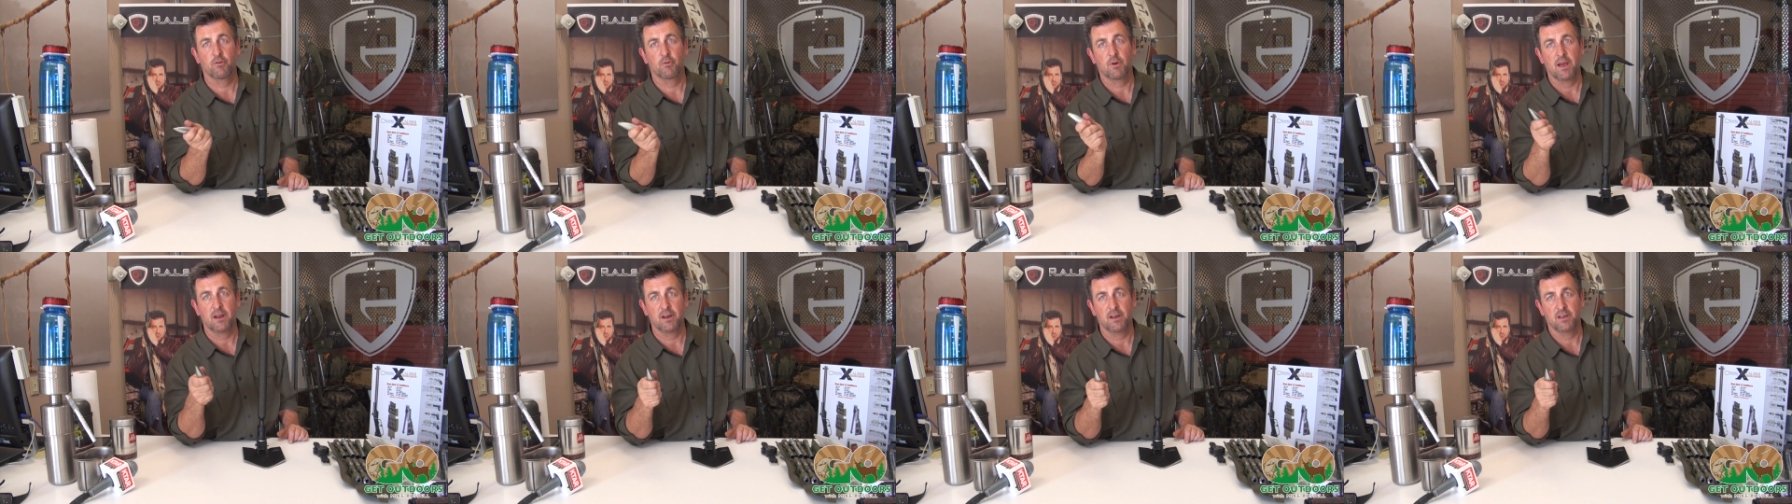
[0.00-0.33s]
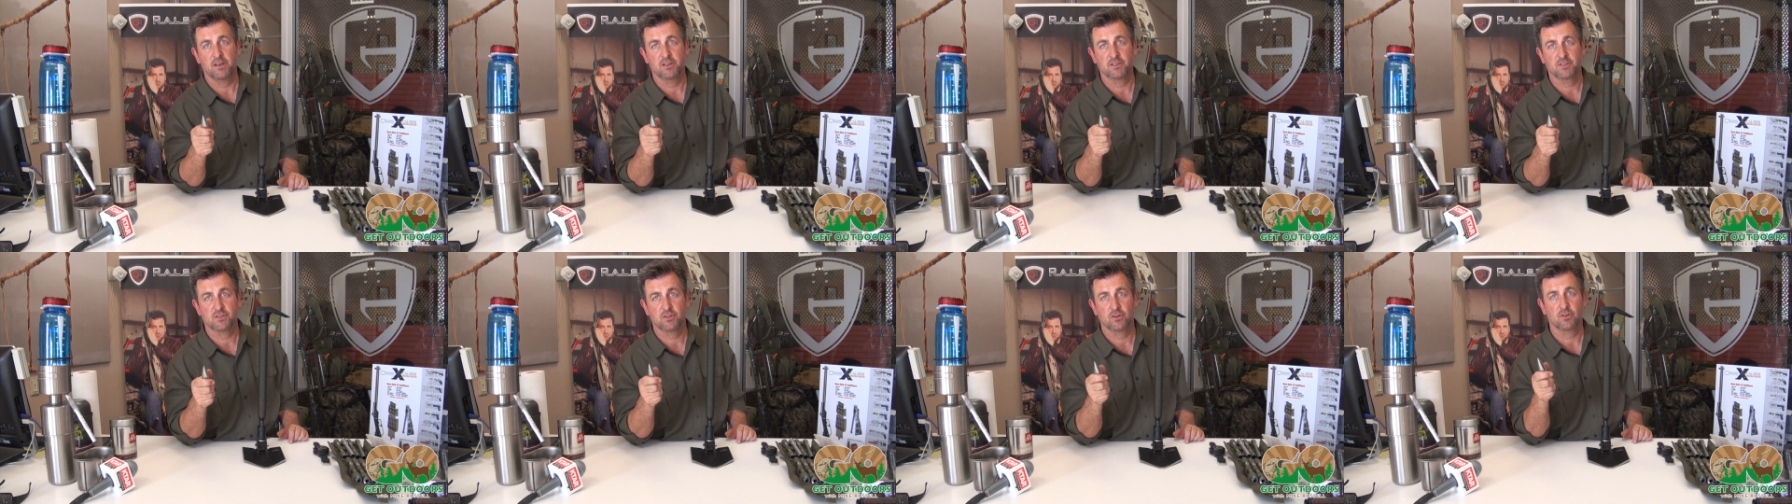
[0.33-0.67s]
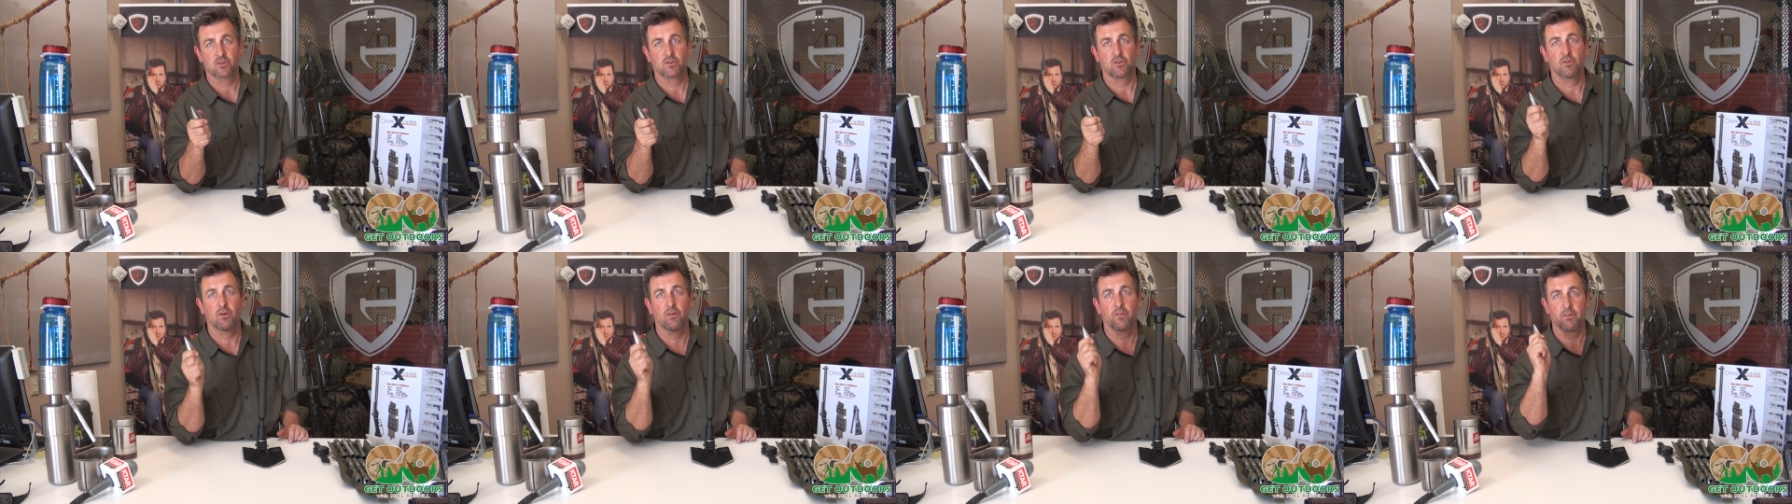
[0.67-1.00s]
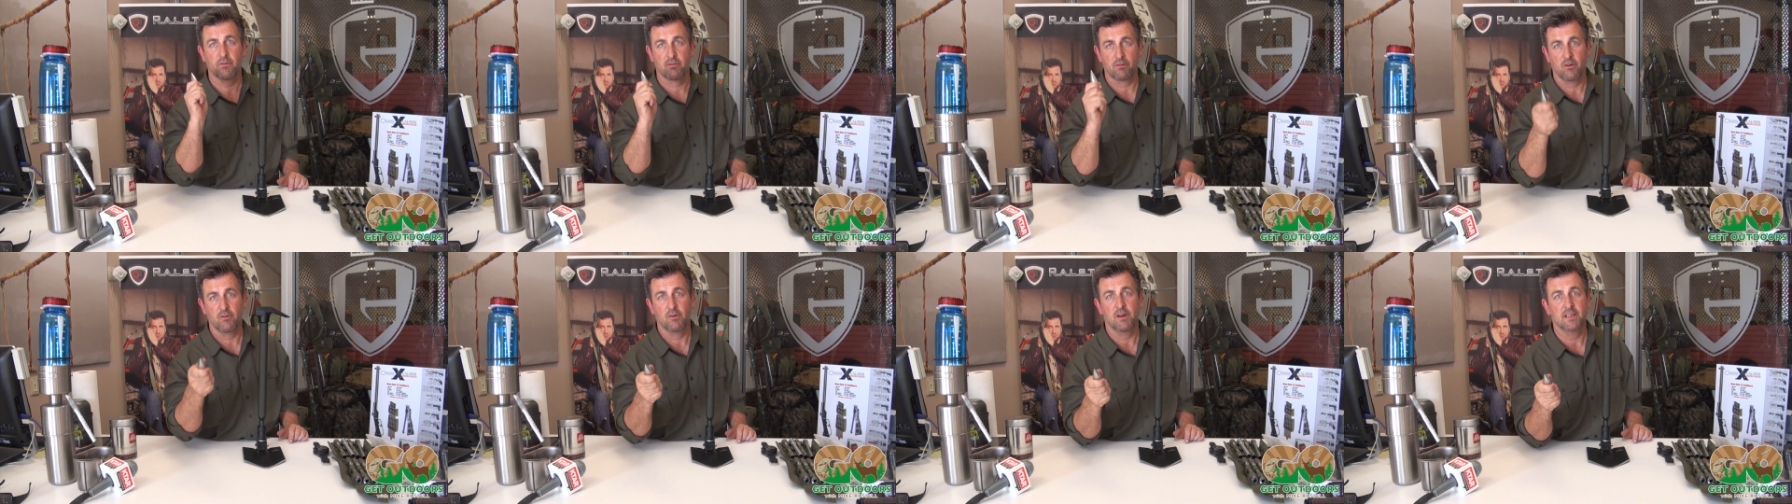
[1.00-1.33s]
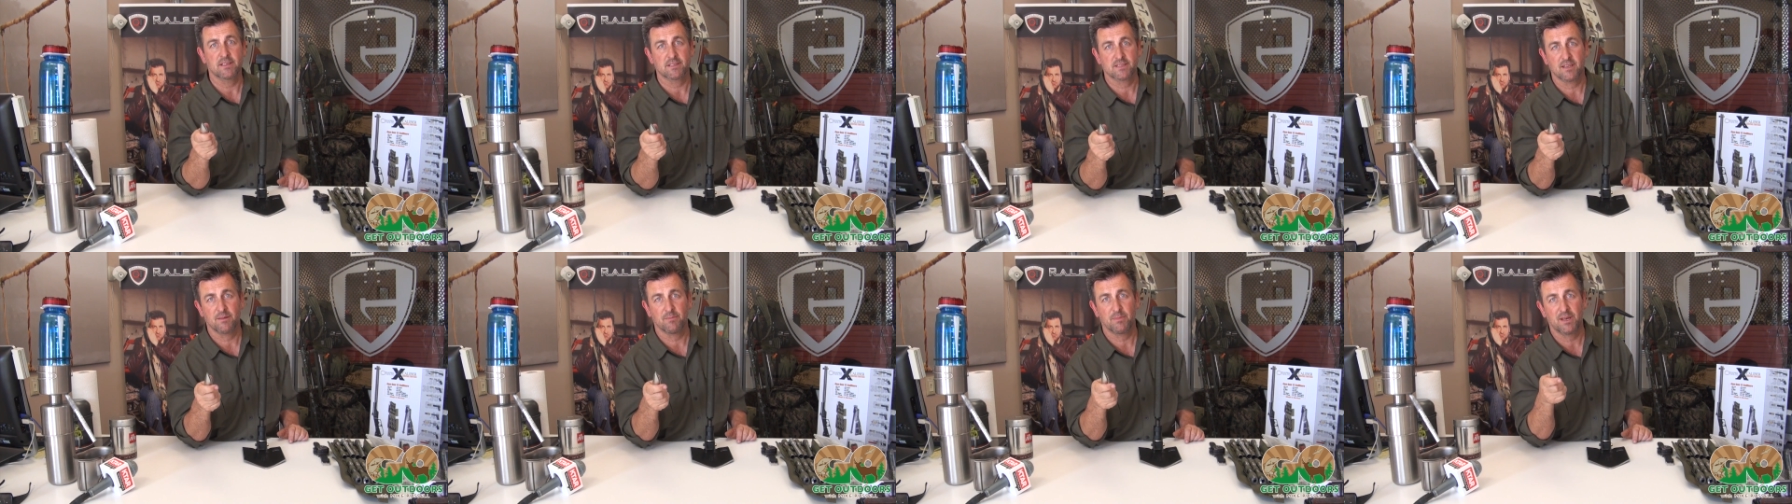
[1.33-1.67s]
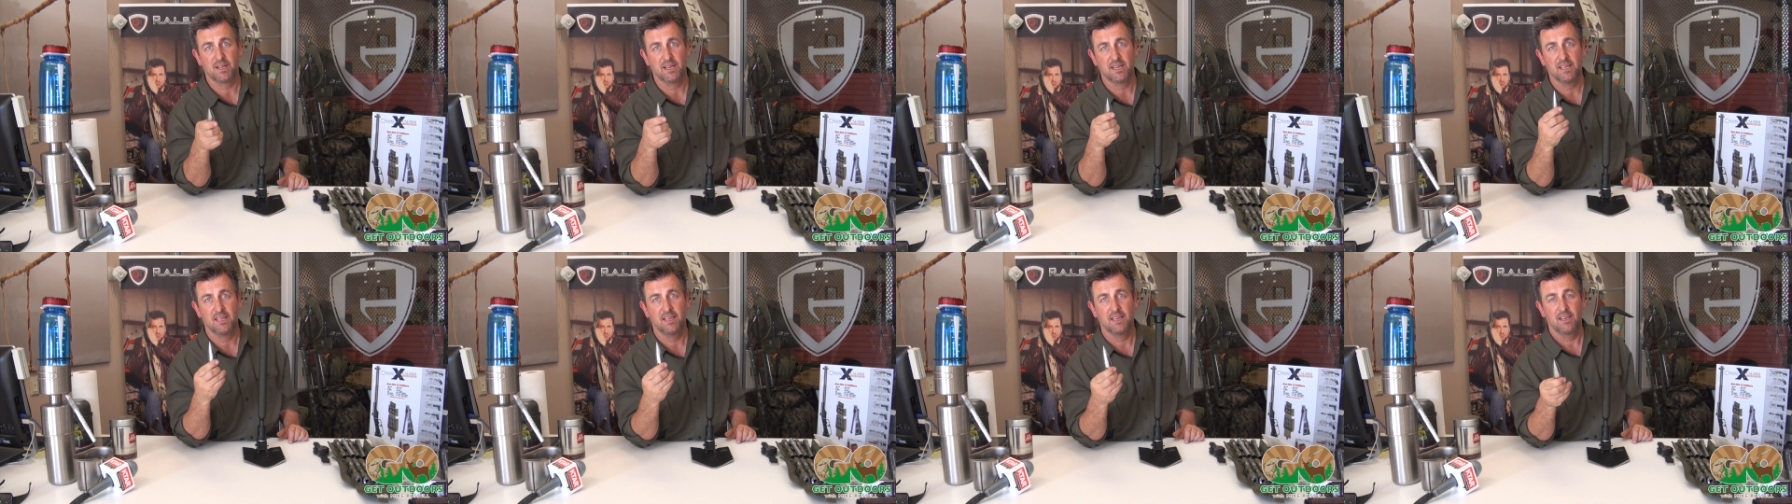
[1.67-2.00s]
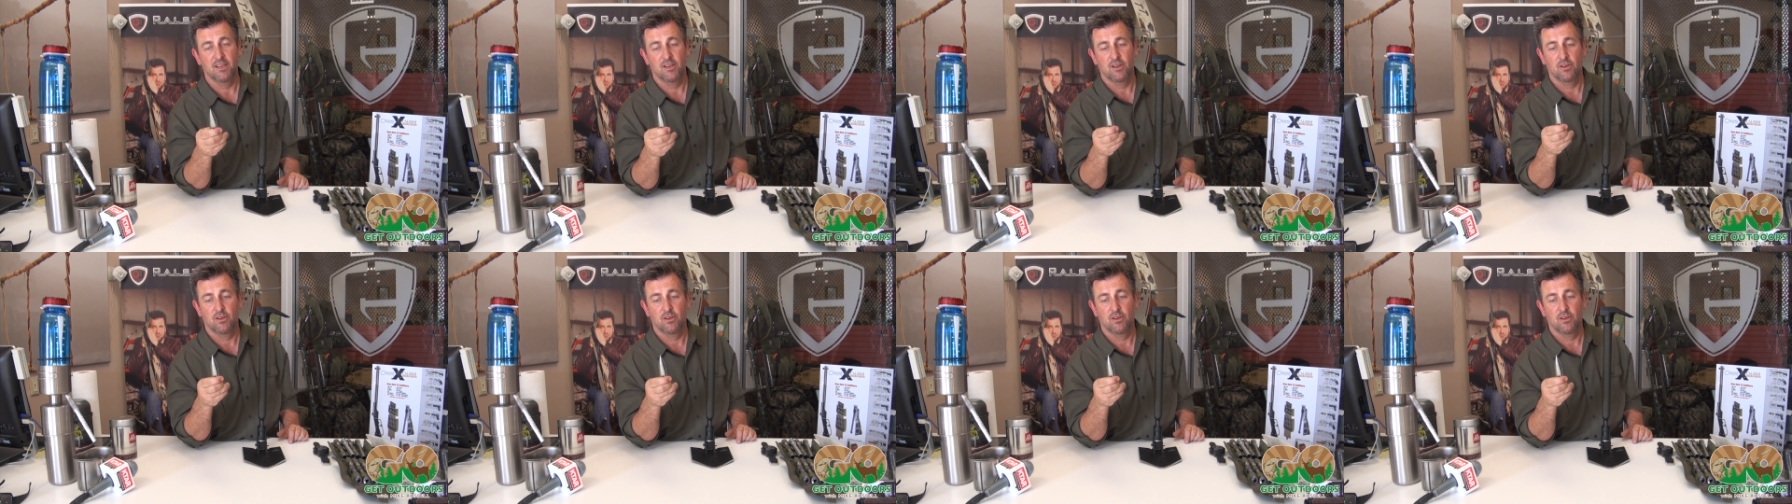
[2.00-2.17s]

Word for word: around in a circle, thrown at somebody,